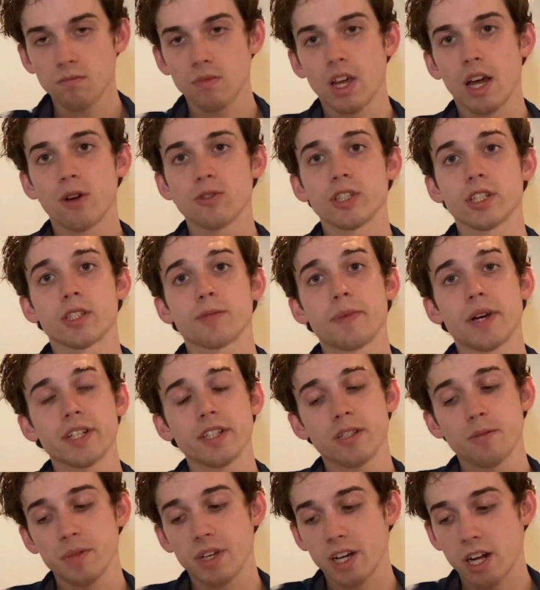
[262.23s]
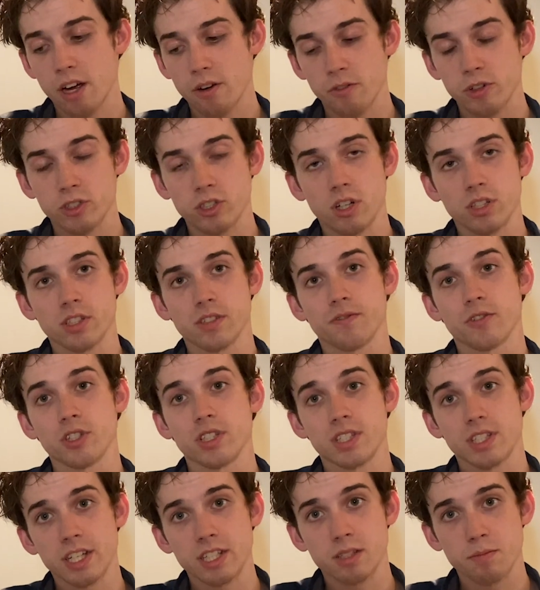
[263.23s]
I was expected to be at Harvard Johnson for
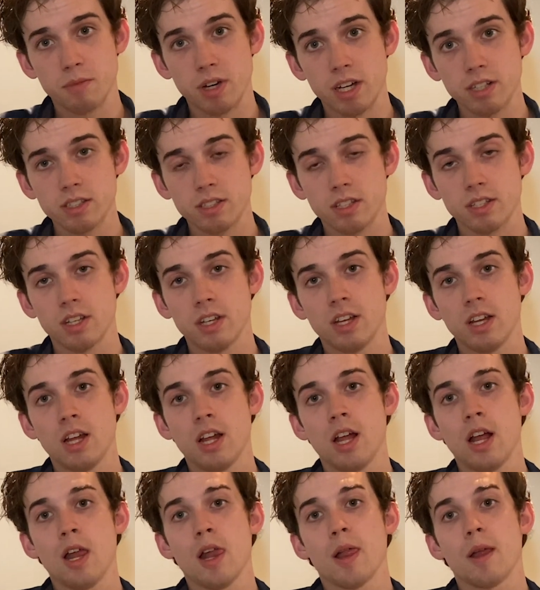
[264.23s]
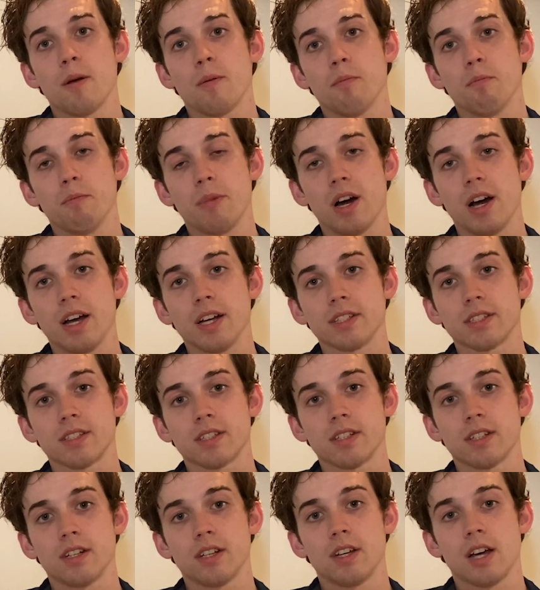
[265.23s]
6 months,
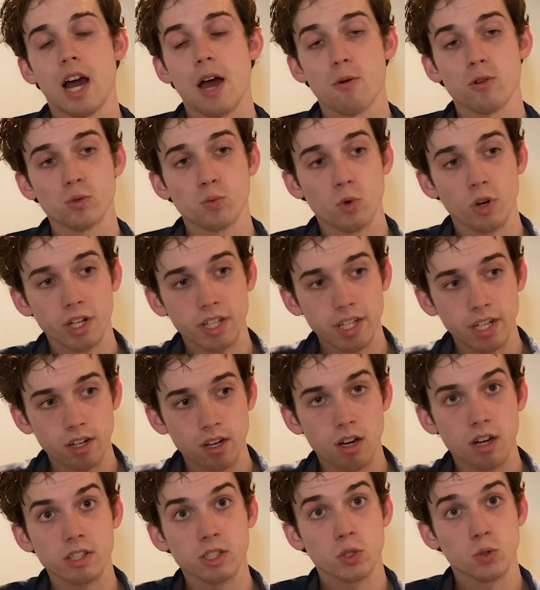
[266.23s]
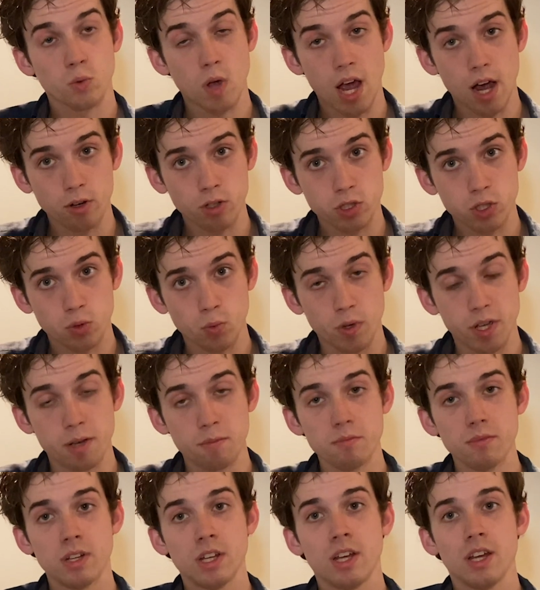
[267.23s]
but I was working on how to
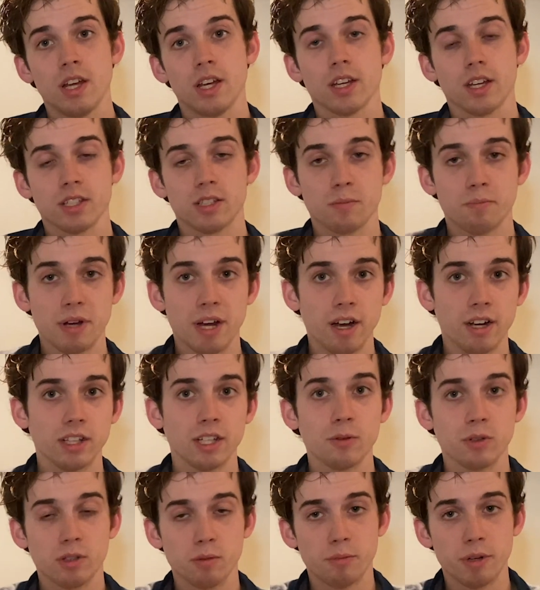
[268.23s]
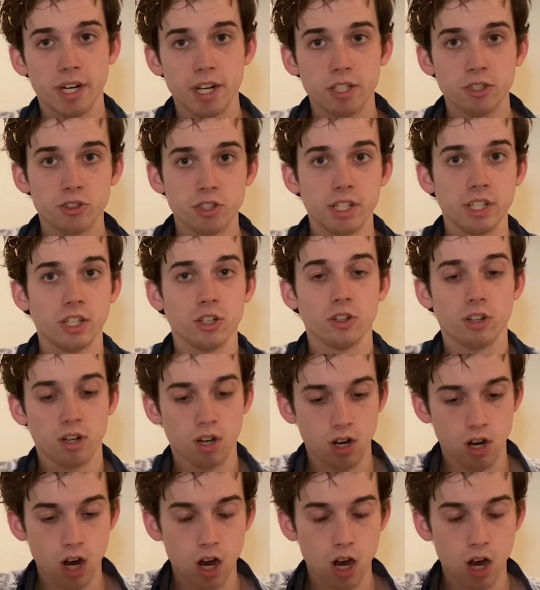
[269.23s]
swim because apparently with a brain injury, your